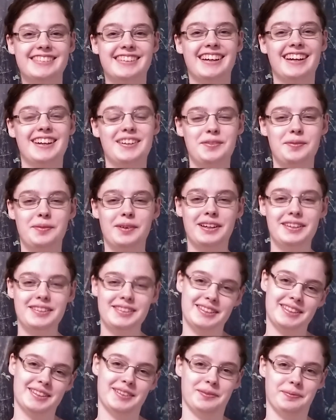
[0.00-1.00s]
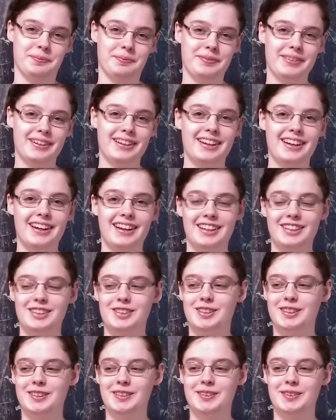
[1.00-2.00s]
and welcome
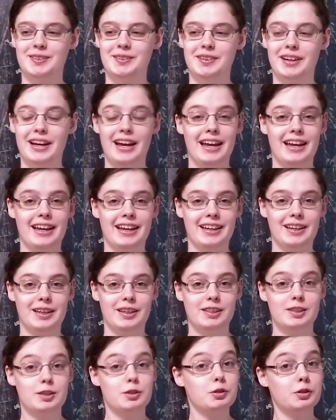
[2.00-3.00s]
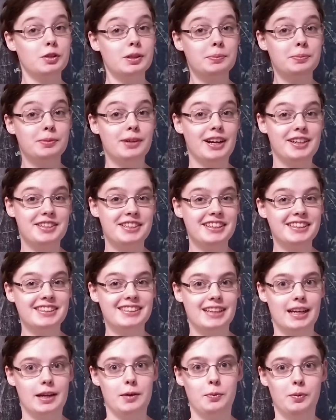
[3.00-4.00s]
to a short project,
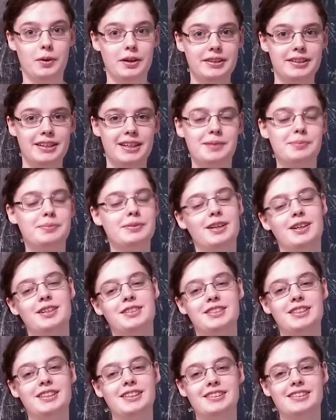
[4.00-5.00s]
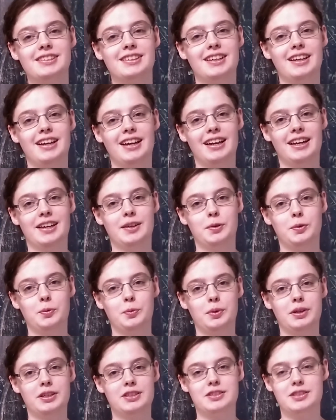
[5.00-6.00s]
a one-day project, in
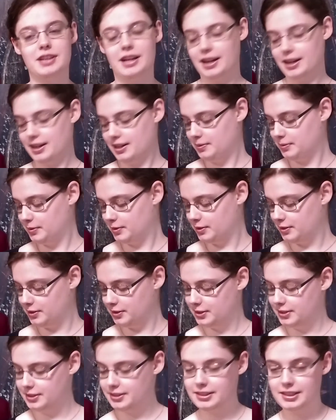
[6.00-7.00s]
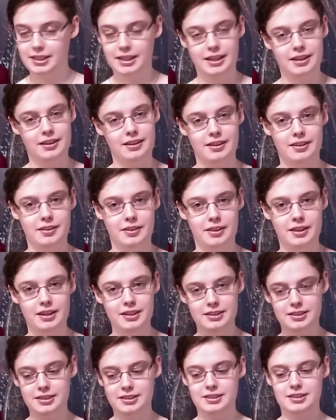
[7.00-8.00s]
which I'm going to take
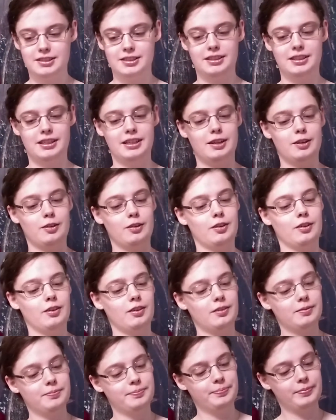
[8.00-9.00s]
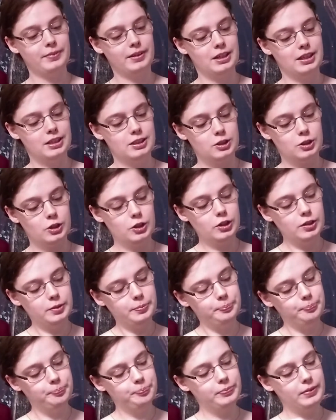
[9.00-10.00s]
this little skirt,
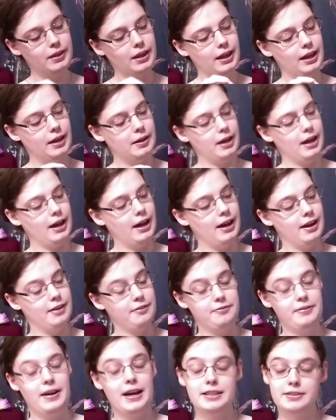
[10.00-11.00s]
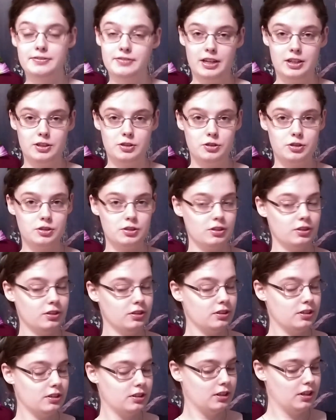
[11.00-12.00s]
fast fashion skirt,
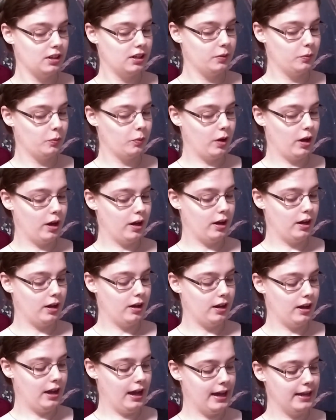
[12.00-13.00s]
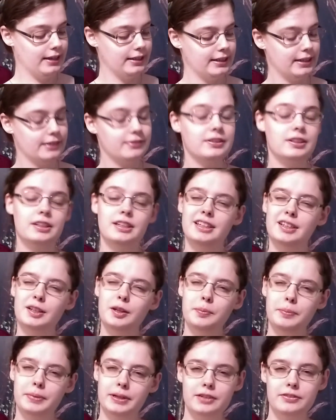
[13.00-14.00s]
and give it a little
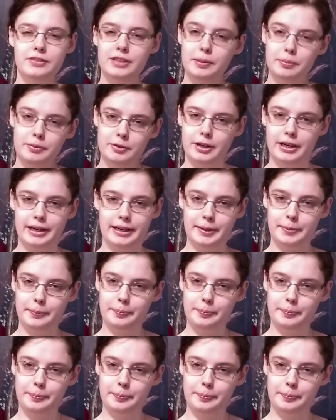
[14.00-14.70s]
bit of an upgrade.